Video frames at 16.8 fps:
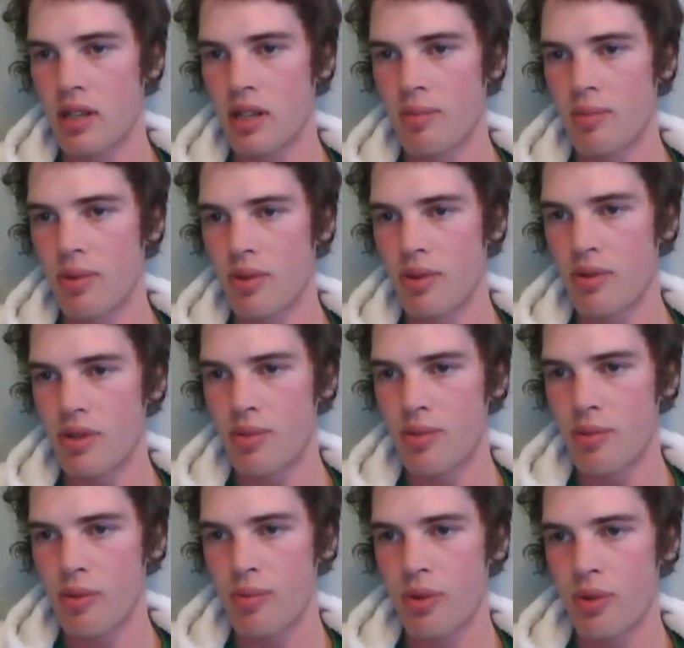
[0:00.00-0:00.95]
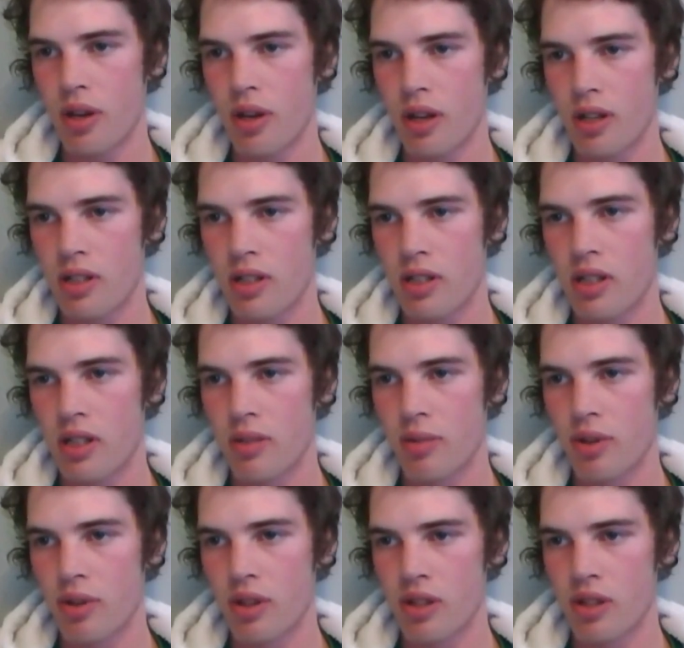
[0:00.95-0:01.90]
and produce more products than the
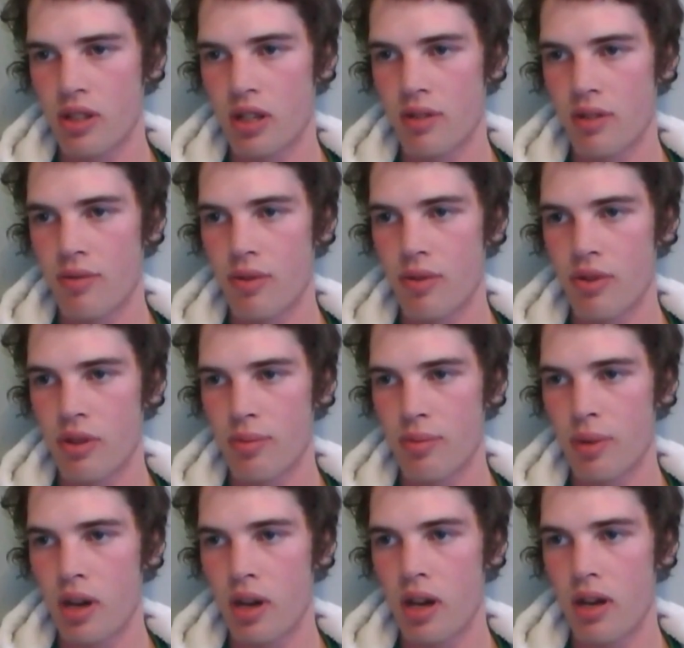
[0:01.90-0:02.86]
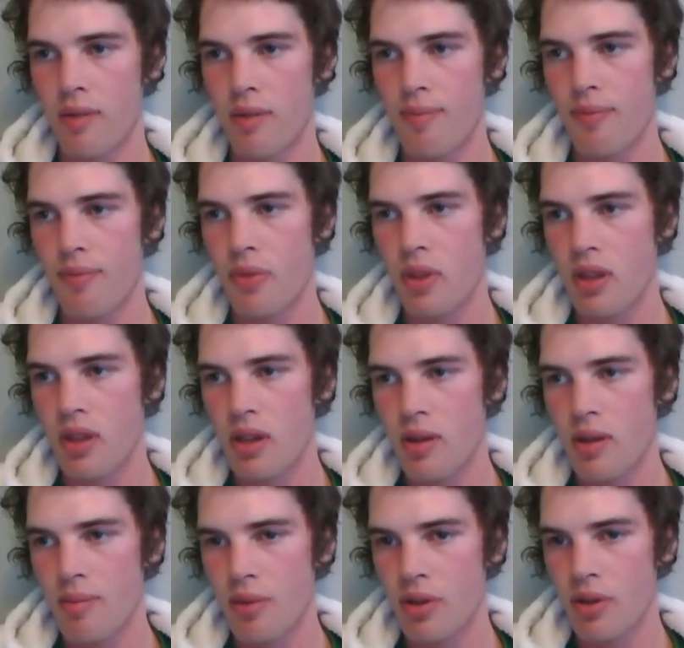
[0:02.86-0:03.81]
workers can afford to buy.
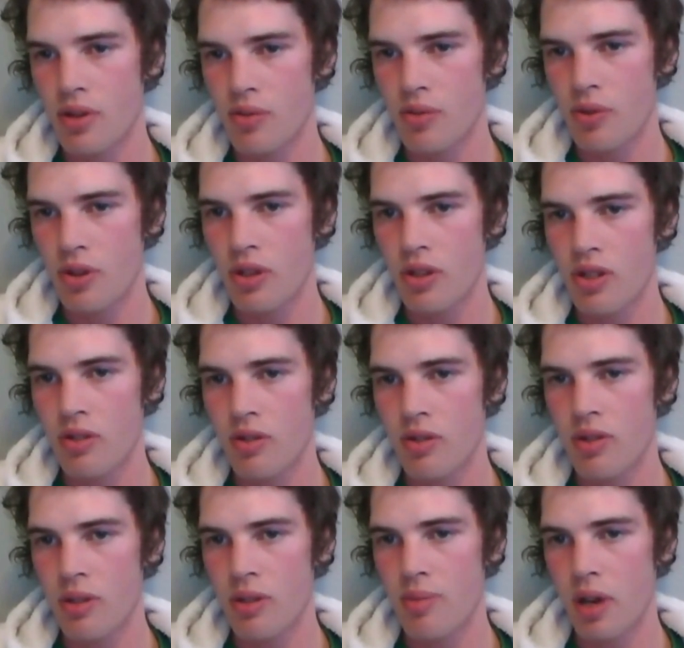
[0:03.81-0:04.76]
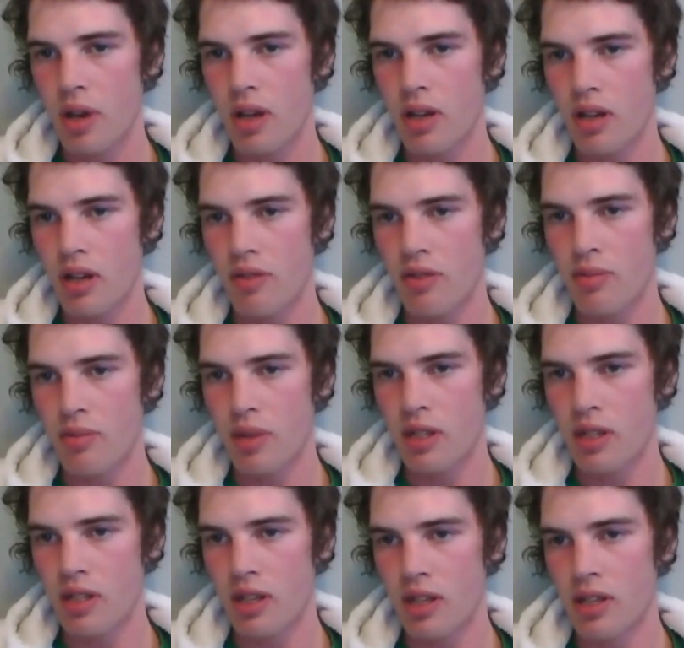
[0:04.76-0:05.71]
Because workers are only paid enough to
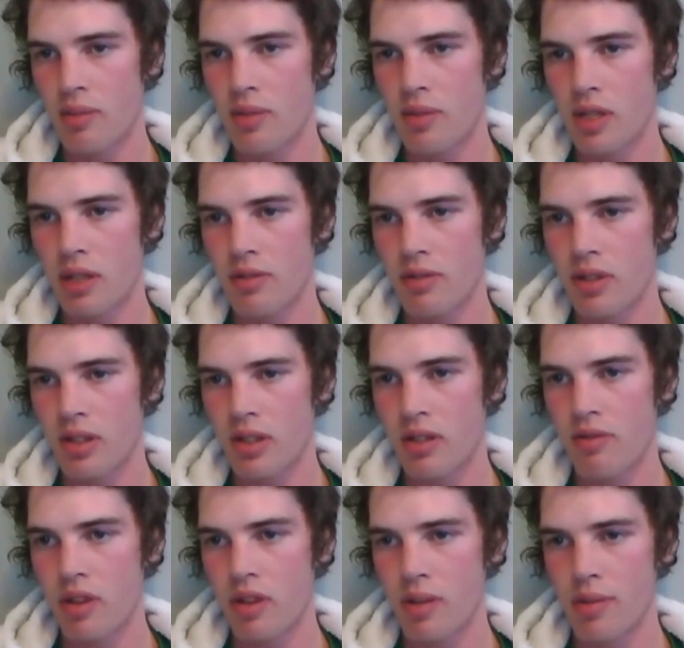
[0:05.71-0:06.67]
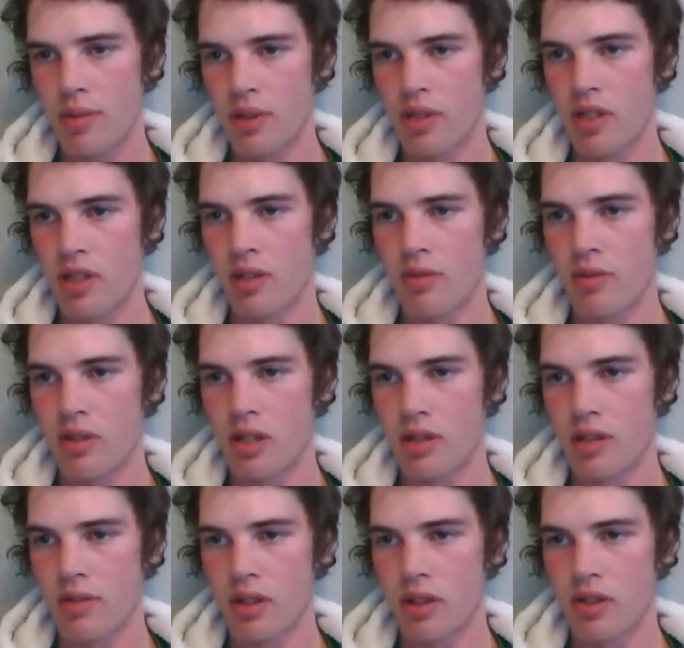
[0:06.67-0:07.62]
maintain themselves and their families and
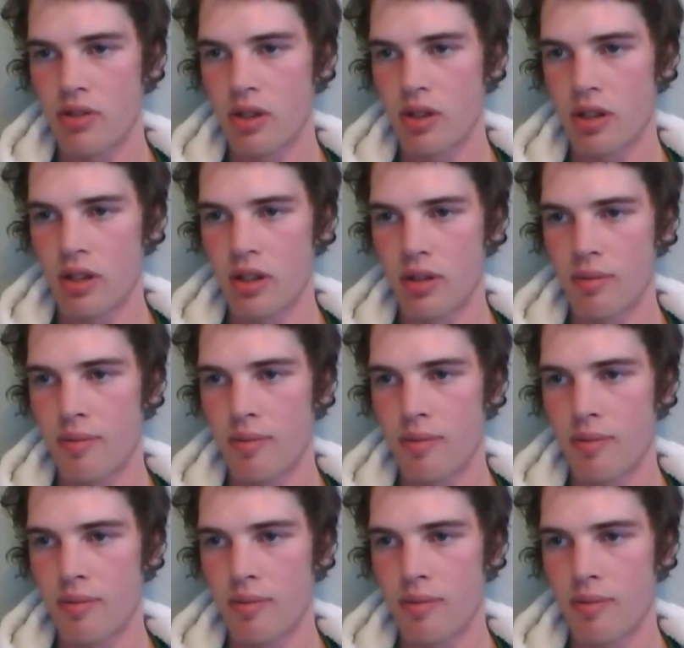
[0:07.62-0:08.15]
receive their training.